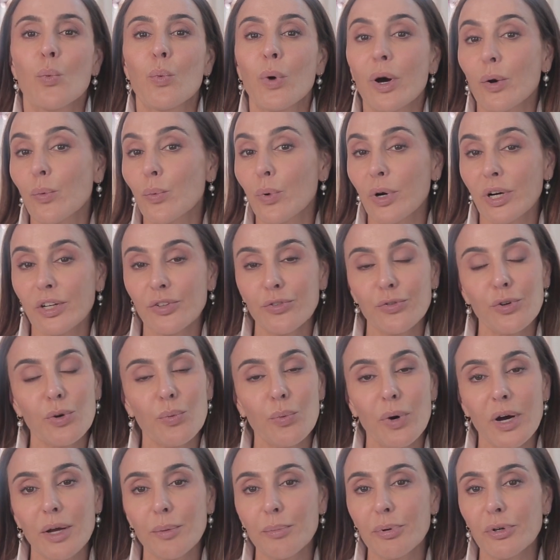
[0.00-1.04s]
What works for
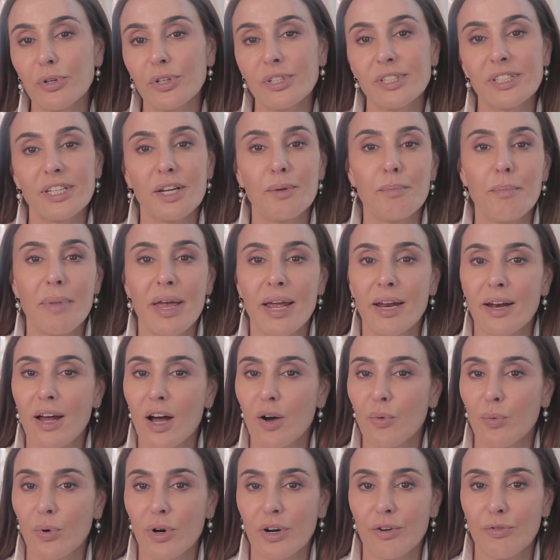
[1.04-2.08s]
one person may
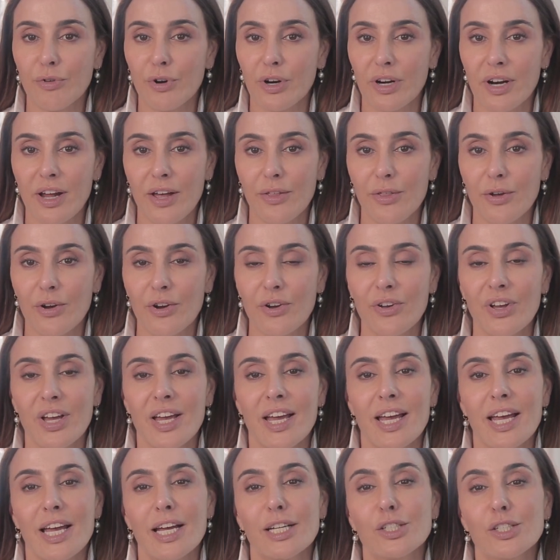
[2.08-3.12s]
not work for another.
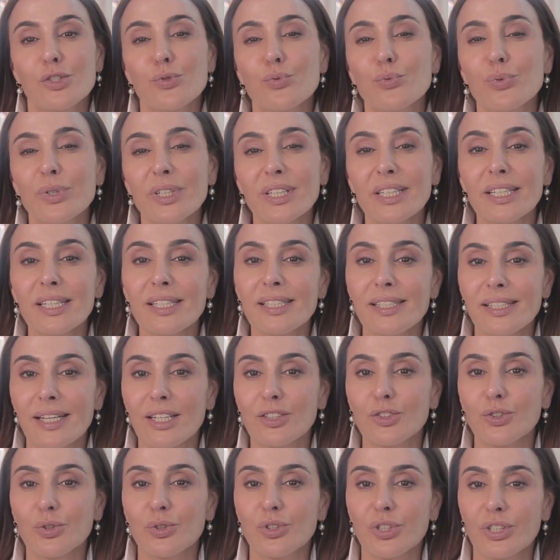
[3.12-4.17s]
It's really
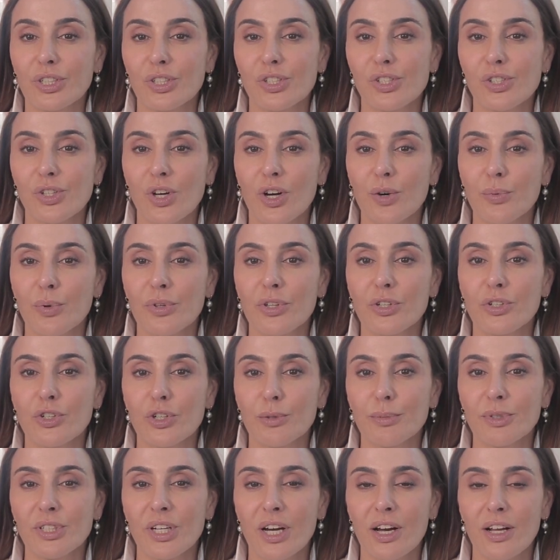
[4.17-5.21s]
essential to consult with a
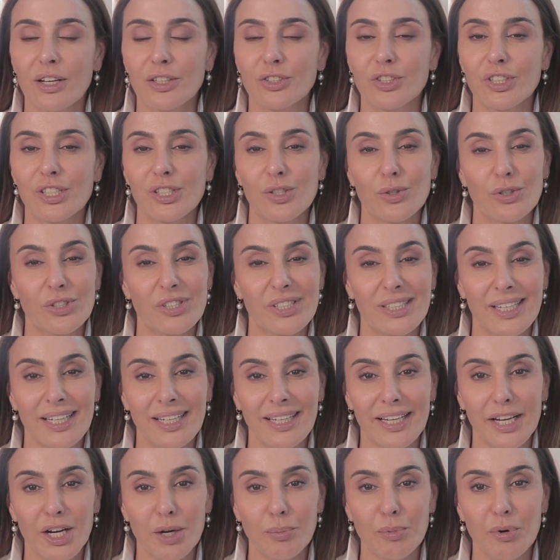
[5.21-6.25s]
dermatologist or
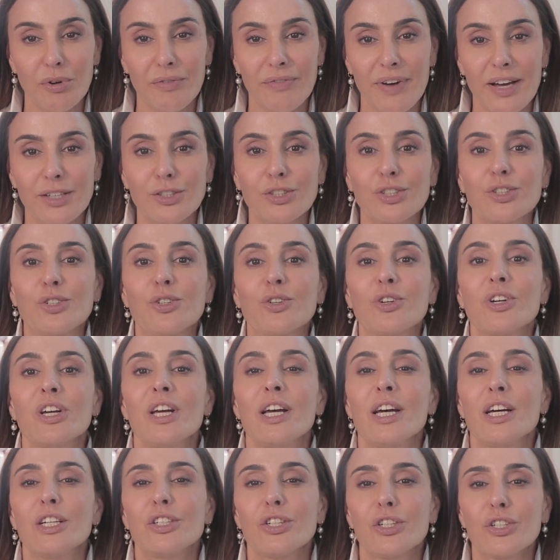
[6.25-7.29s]
skincare professional
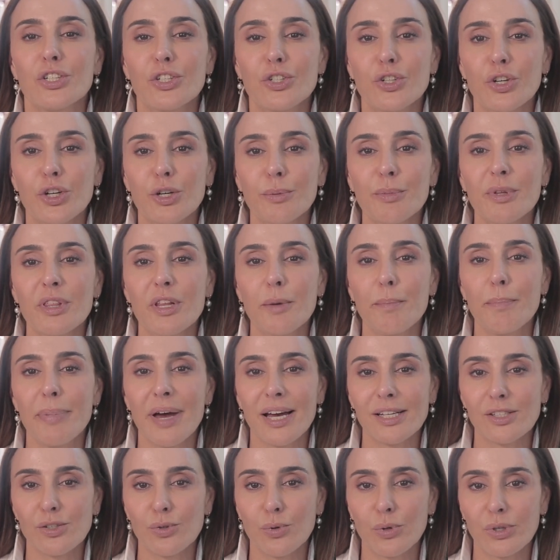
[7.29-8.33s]
to determine the
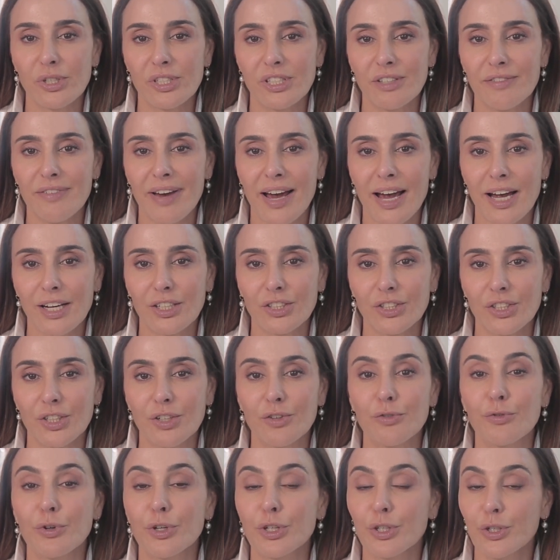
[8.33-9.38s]
best course of action
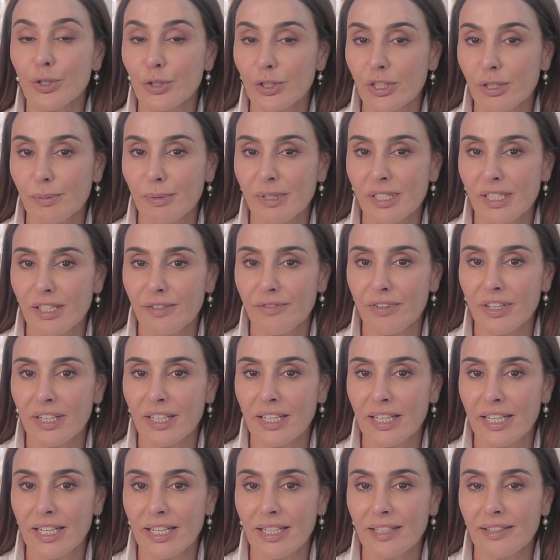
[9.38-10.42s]
for your specific
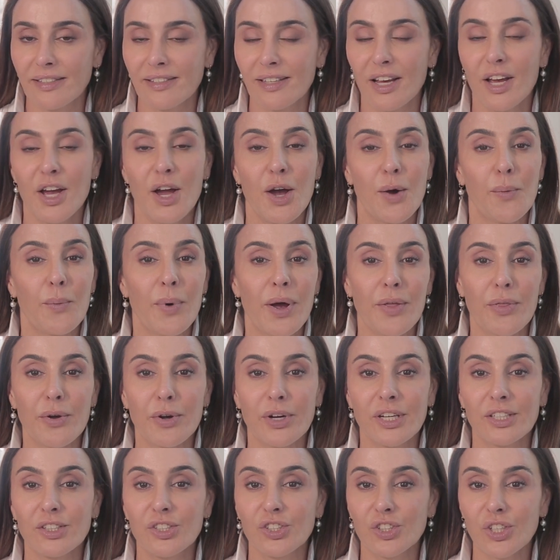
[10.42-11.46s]
needs, whether
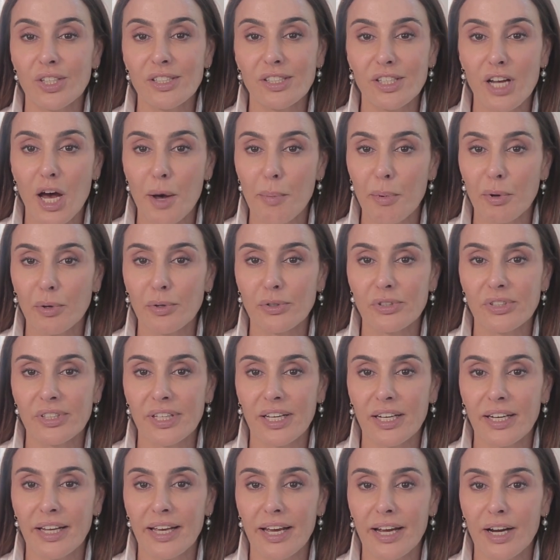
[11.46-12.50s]
it's just topical
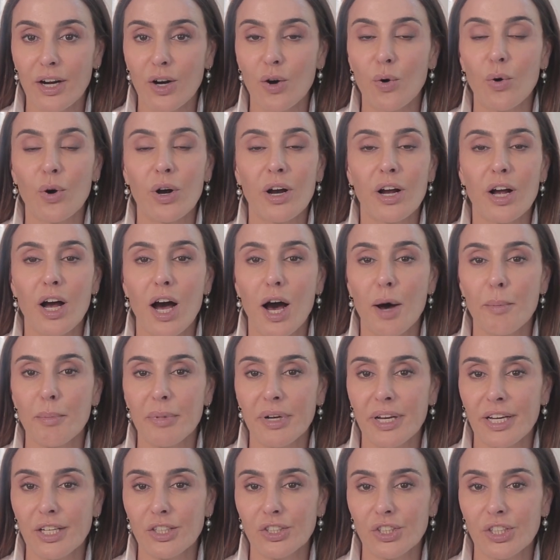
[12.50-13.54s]
skincare or a
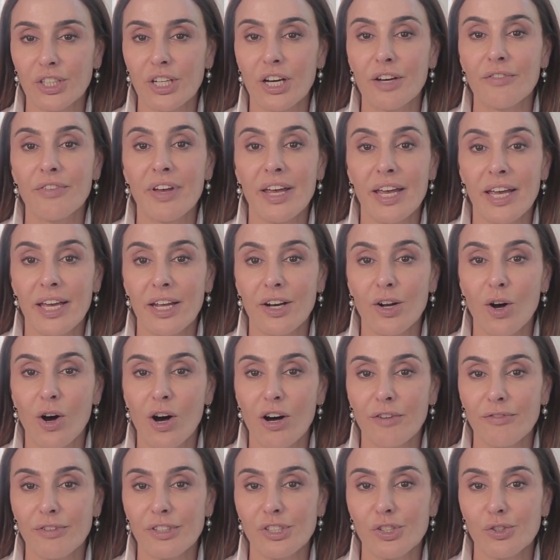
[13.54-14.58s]
combination of
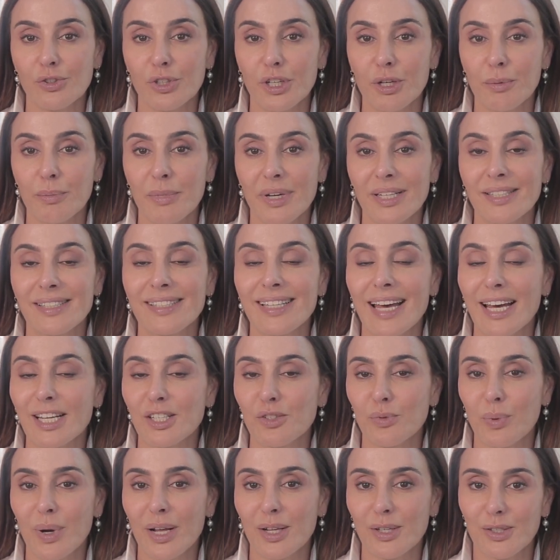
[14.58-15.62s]
in-office treatments
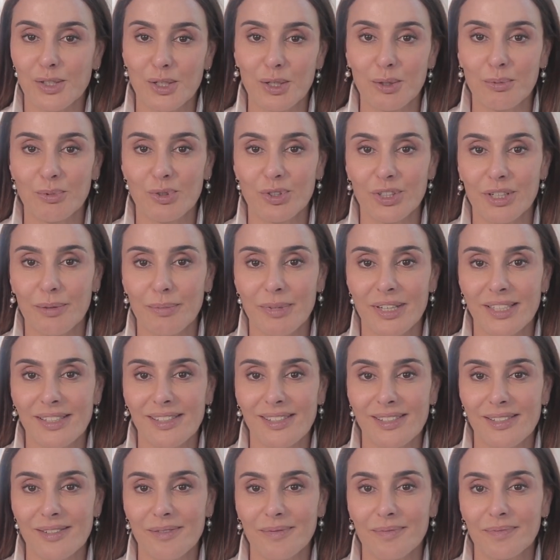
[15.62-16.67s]
as well as home
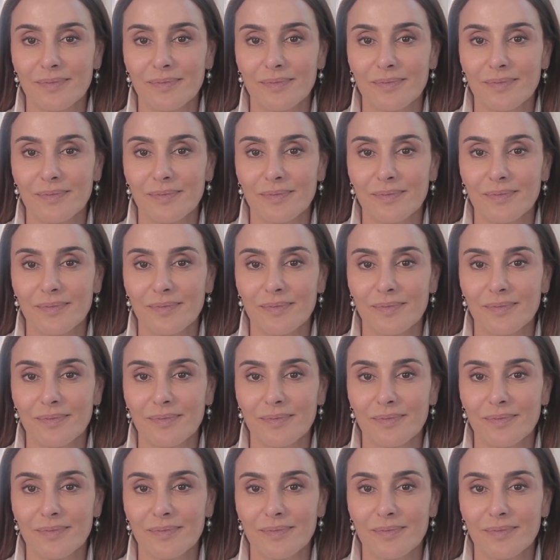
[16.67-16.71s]
treatments.